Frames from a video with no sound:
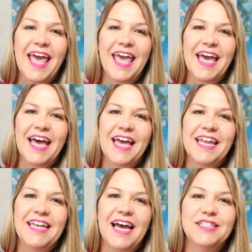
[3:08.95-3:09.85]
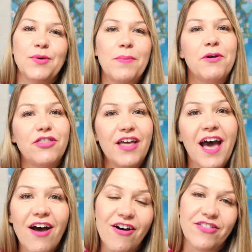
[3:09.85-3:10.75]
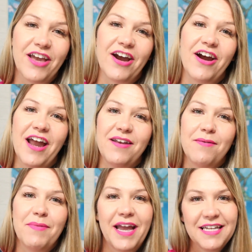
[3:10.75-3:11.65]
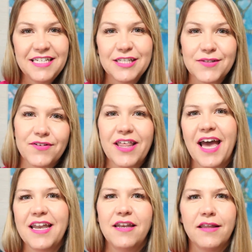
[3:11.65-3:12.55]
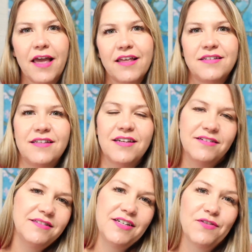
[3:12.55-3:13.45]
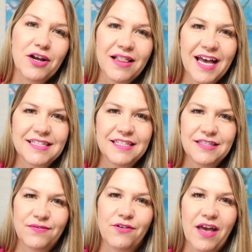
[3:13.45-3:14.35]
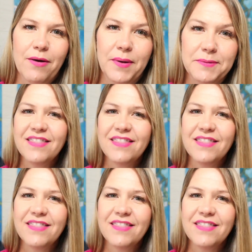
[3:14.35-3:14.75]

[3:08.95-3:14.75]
And so I put that on there and my ideas for that and like the different classes for that one.